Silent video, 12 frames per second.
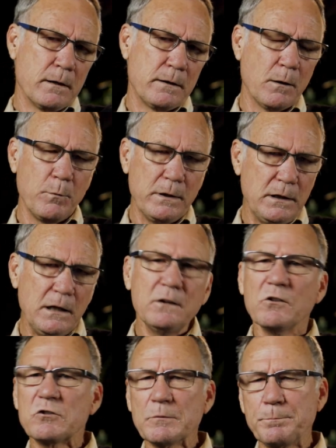that we need
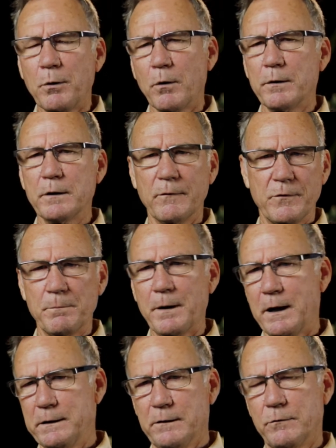the support of the
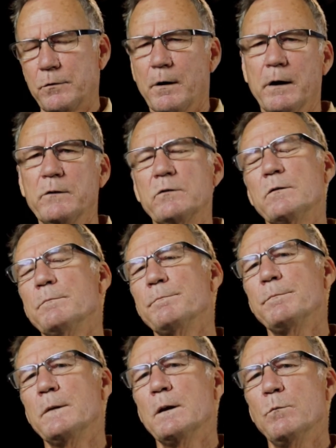body of Christ.
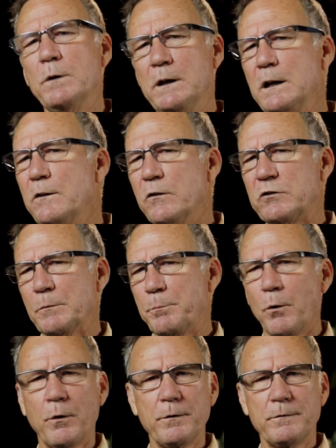We need the
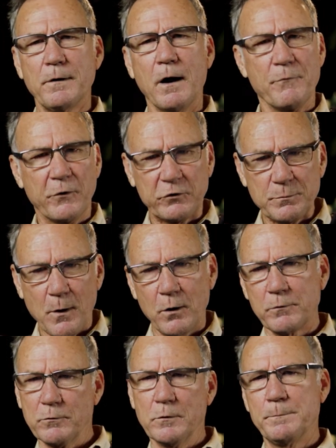support of the
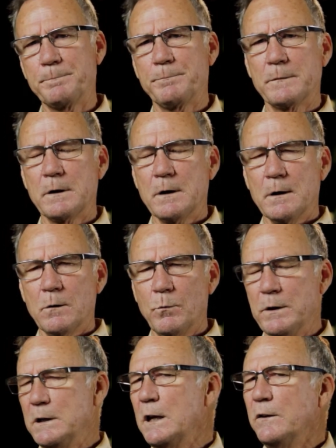small group.
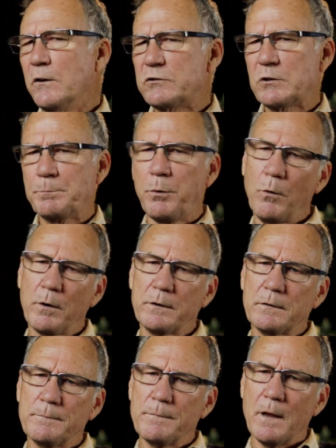We need the
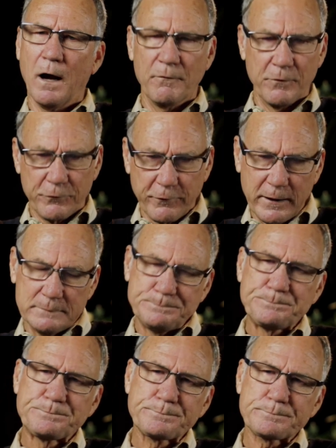support of a friend
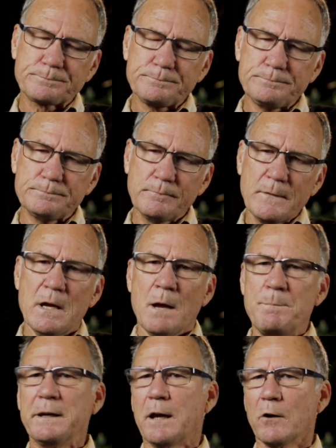
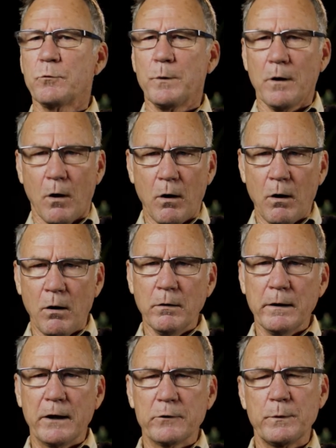because we
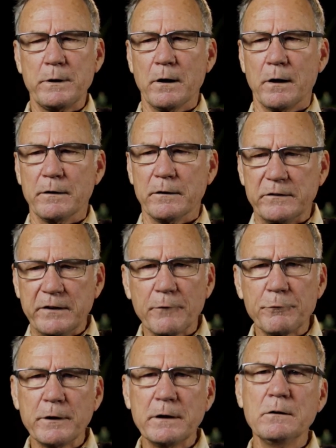all, as we are
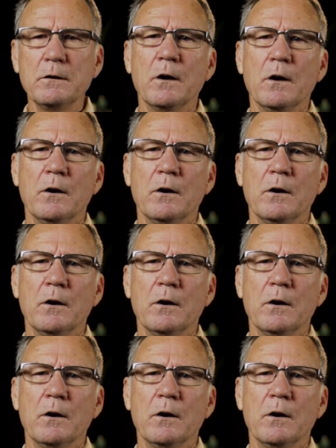endeavoring